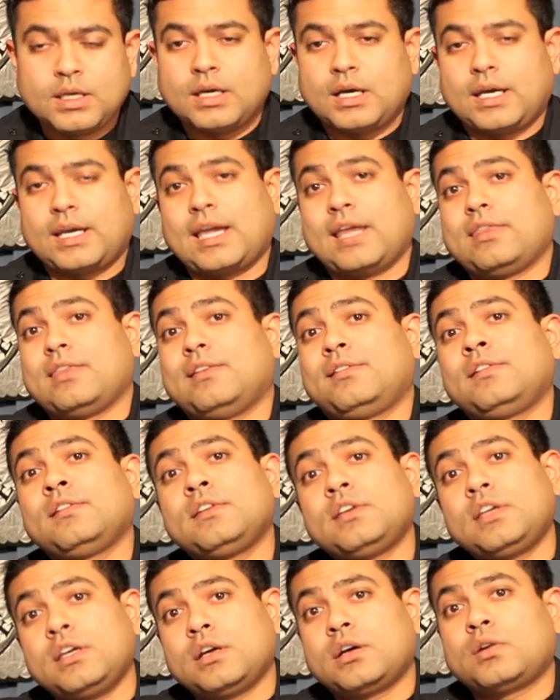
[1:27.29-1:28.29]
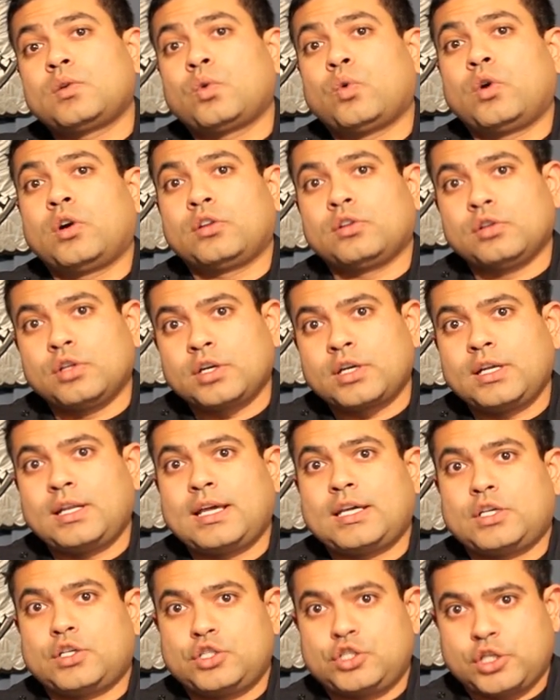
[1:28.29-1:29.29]
Again, this is geared towards looking
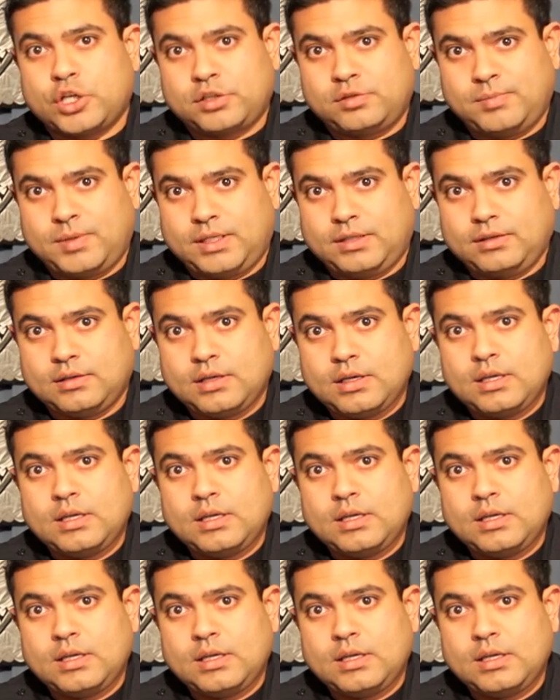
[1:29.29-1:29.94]
at your judgment.